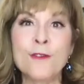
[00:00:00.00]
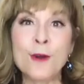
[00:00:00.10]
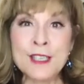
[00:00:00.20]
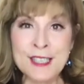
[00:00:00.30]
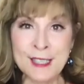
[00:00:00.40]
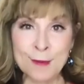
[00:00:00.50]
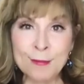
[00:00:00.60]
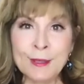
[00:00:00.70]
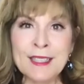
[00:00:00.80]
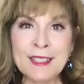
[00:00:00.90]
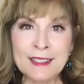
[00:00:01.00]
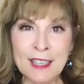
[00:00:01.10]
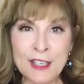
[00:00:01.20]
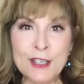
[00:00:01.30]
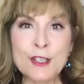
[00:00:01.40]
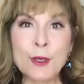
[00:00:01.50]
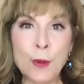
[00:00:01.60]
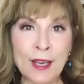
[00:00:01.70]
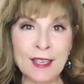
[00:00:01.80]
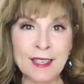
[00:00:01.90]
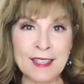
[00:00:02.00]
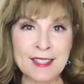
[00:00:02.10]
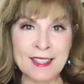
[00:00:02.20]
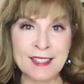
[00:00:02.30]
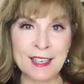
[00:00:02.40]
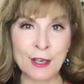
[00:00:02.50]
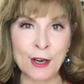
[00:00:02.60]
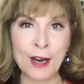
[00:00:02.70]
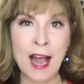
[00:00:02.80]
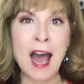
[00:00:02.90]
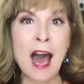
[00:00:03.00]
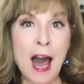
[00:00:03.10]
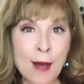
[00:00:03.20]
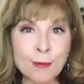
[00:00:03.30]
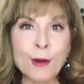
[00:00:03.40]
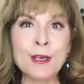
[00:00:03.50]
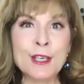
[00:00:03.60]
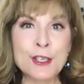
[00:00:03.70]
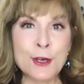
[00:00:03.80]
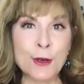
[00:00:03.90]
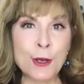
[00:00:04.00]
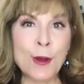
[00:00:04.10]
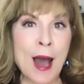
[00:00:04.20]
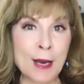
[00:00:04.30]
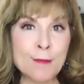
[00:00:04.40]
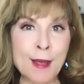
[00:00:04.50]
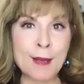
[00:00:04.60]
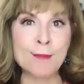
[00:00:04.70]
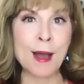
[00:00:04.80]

For a simply delicious, quick, and easy dinner, I'm going to show you how to make